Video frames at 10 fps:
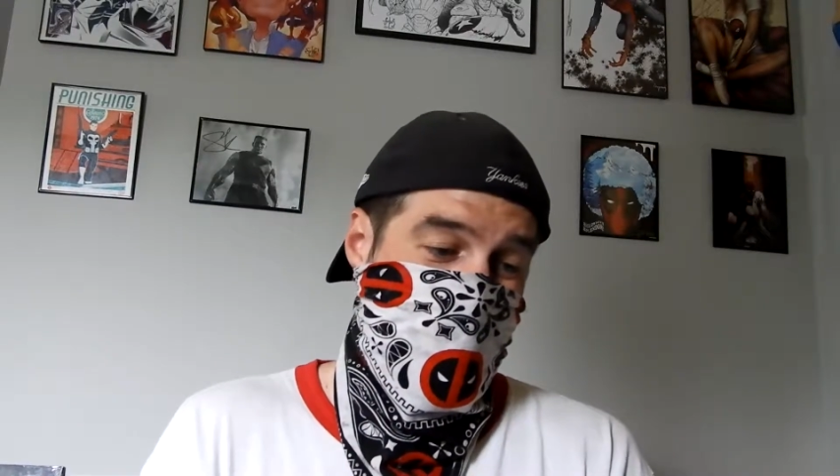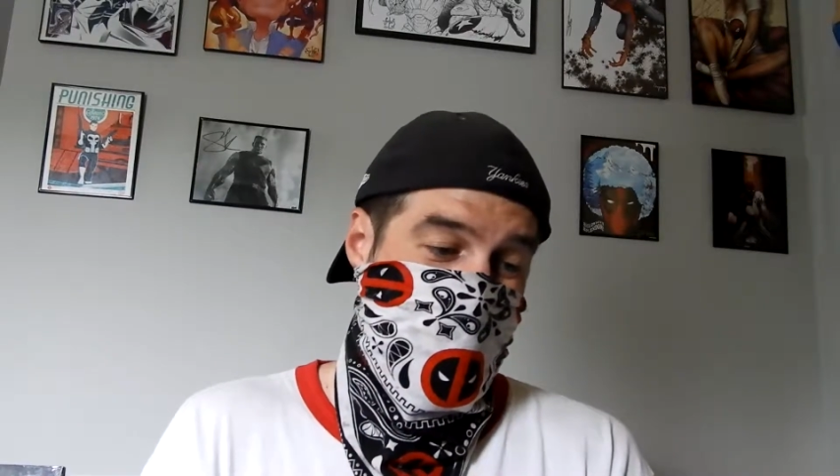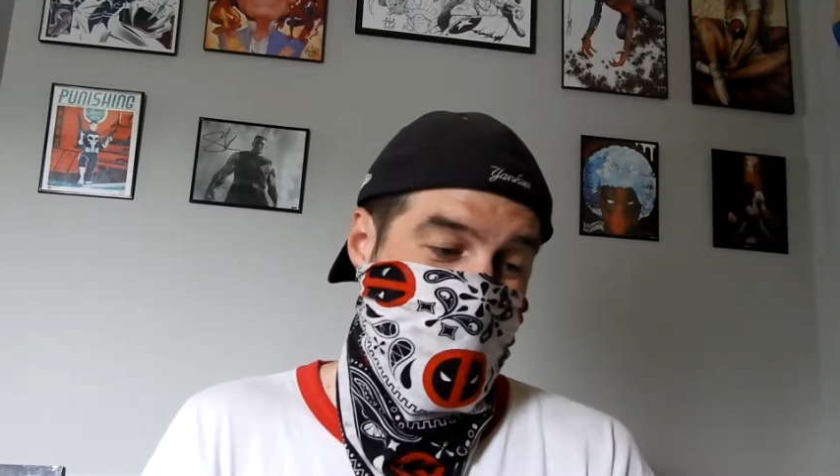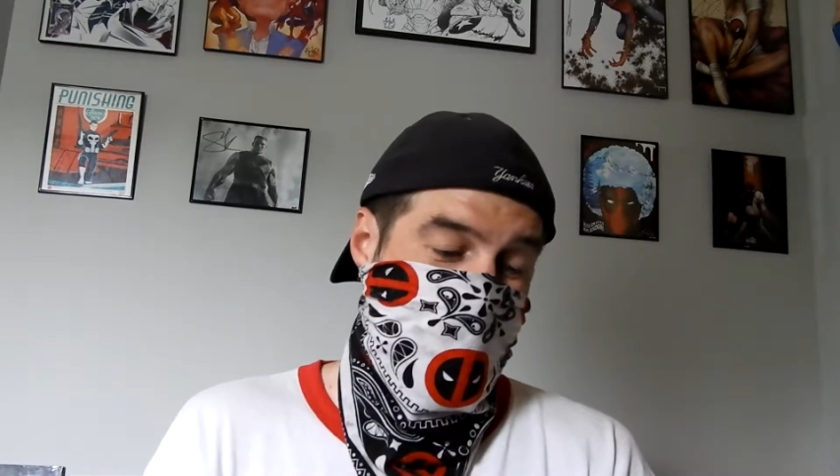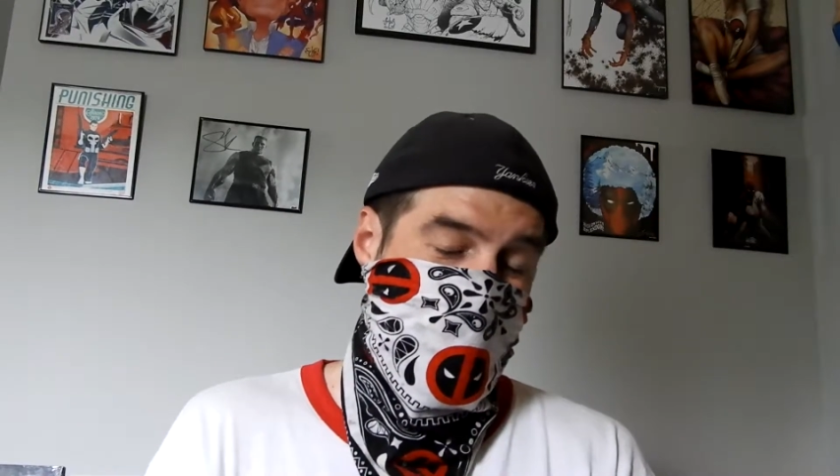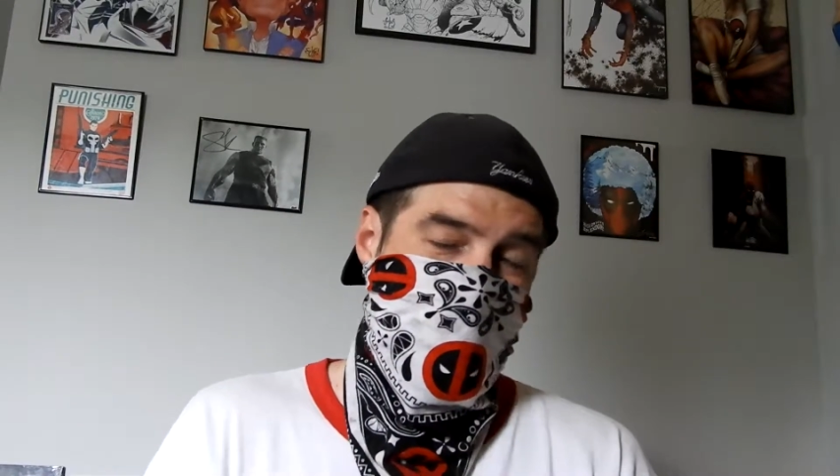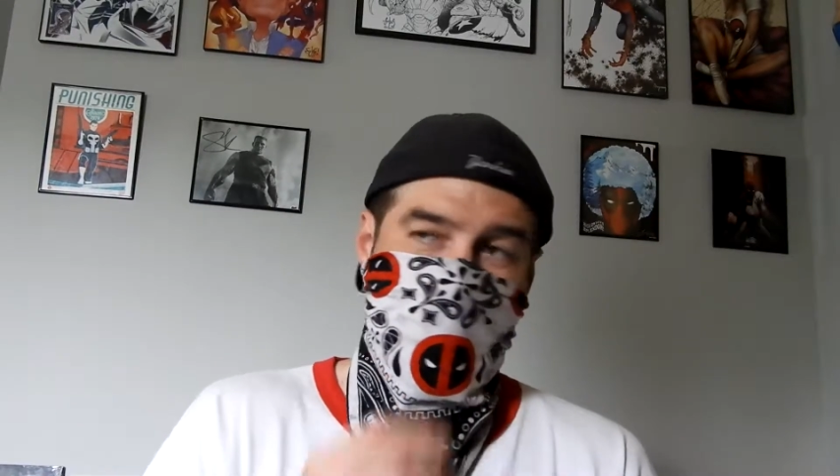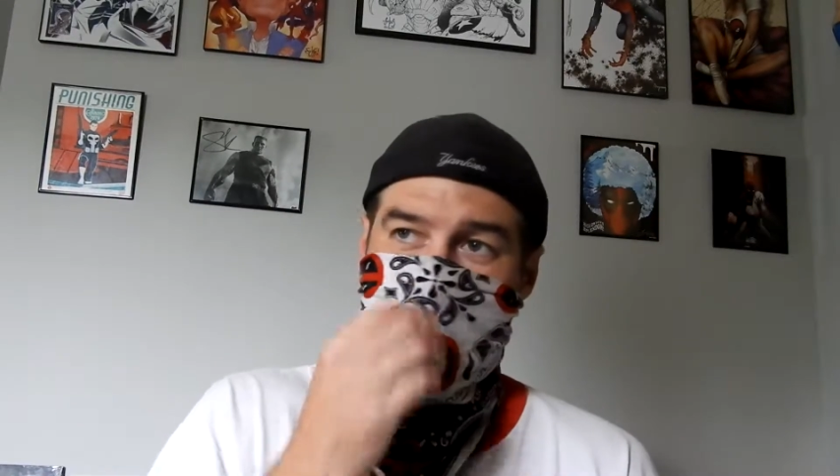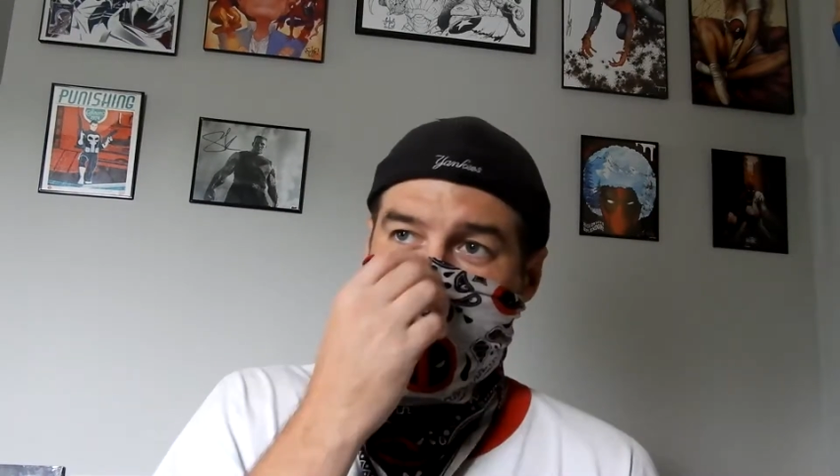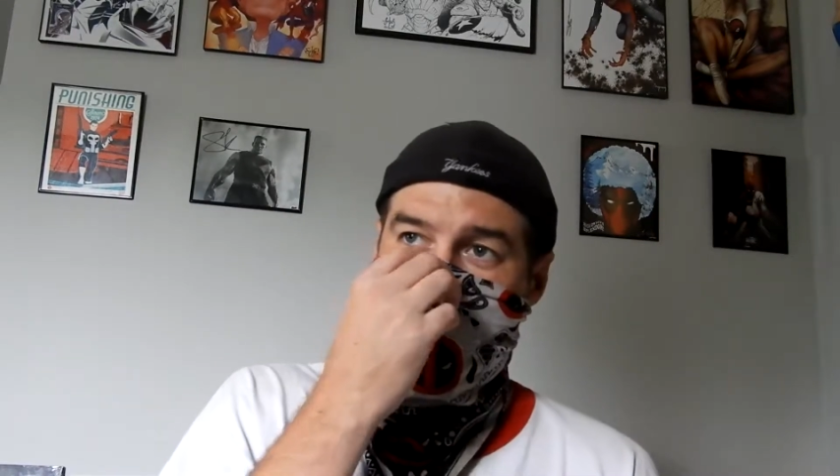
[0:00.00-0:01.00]
And
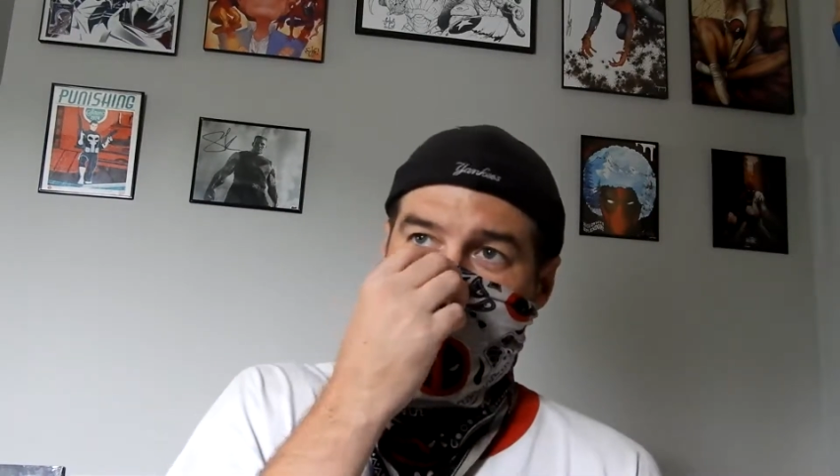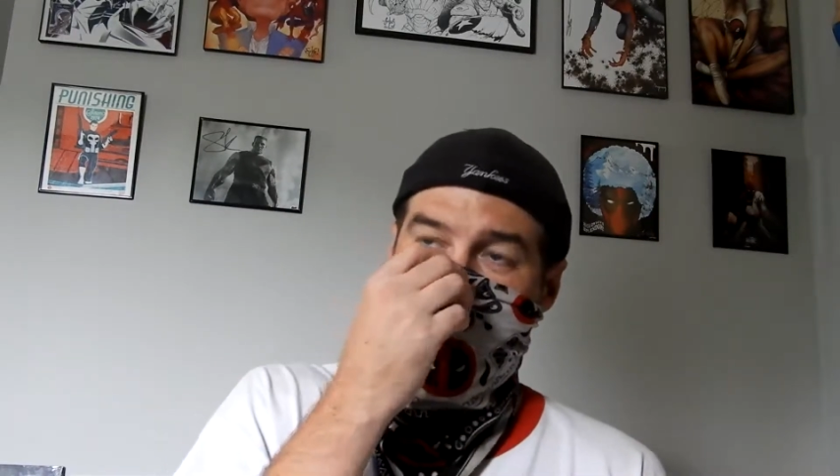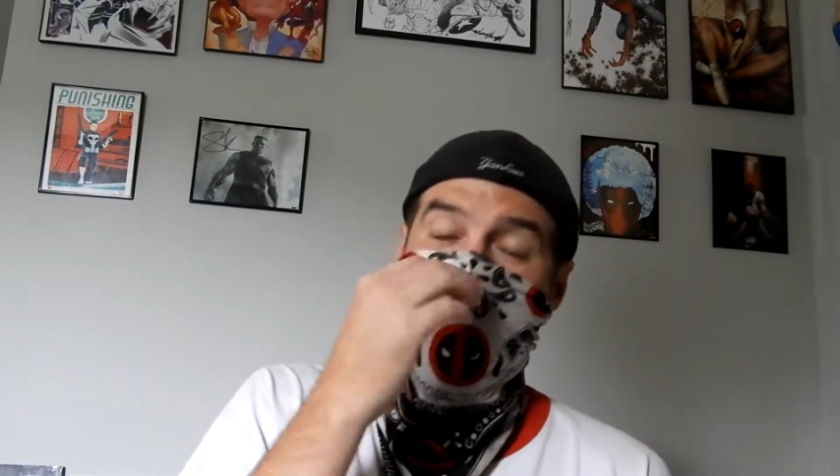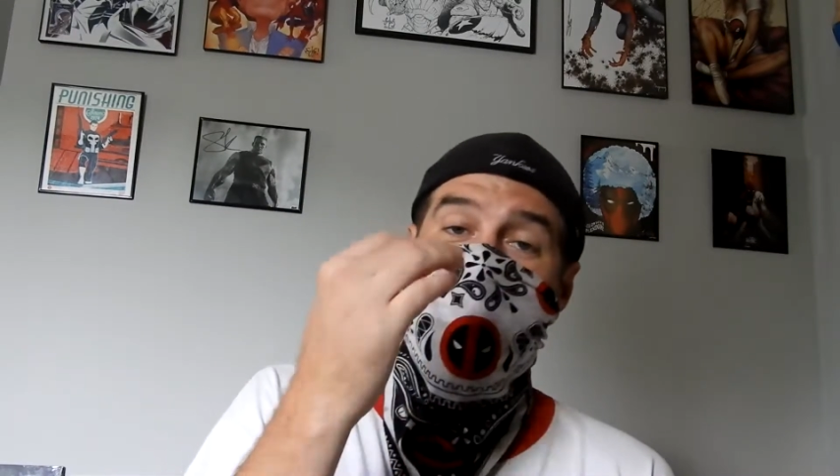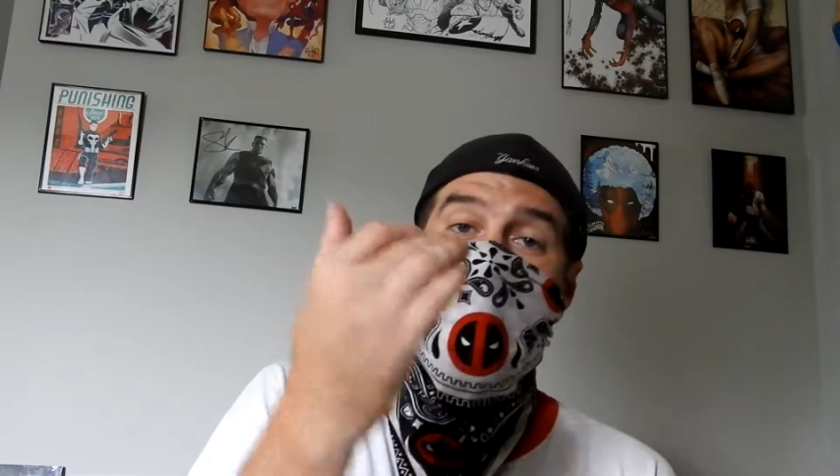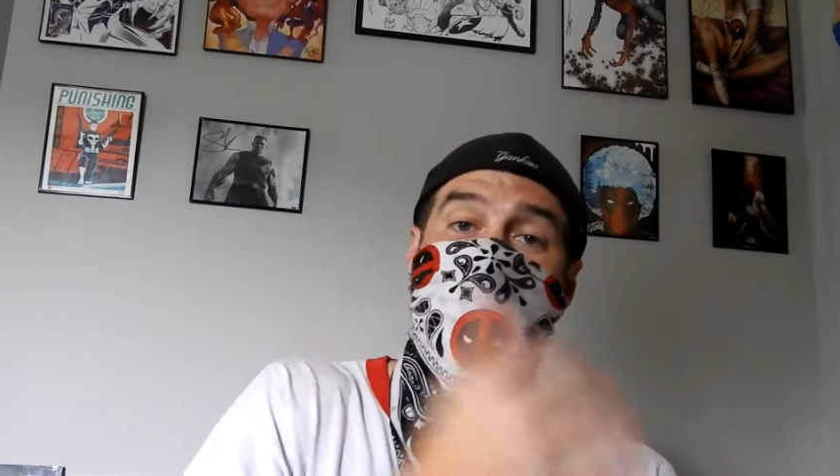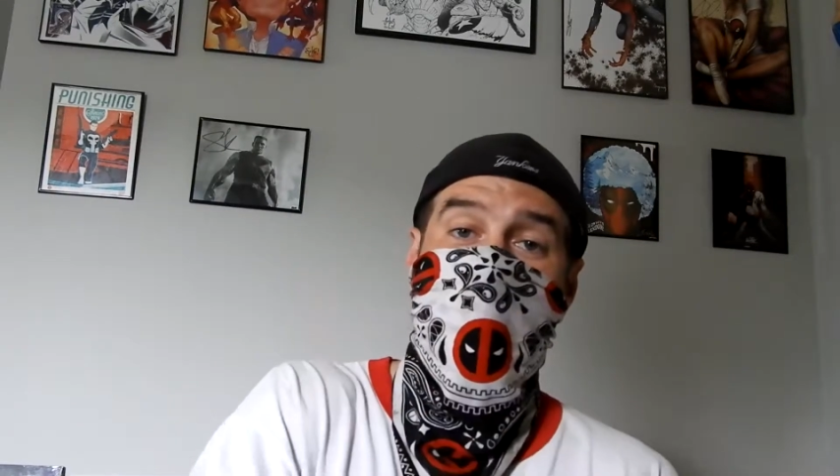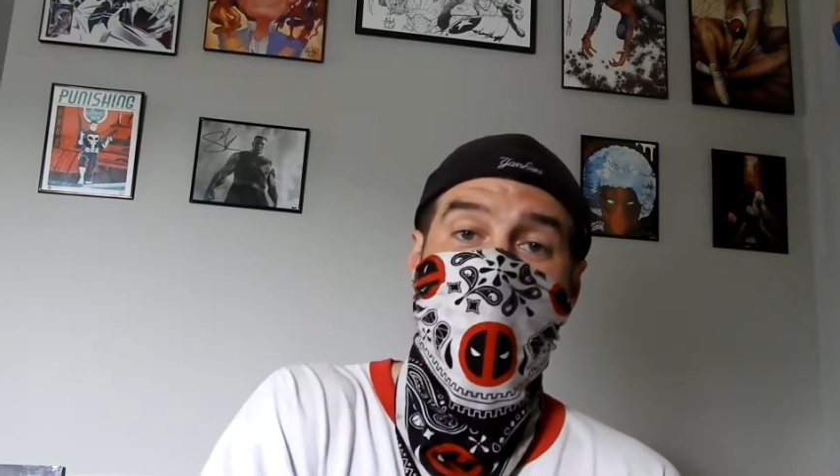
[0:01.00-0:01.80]
after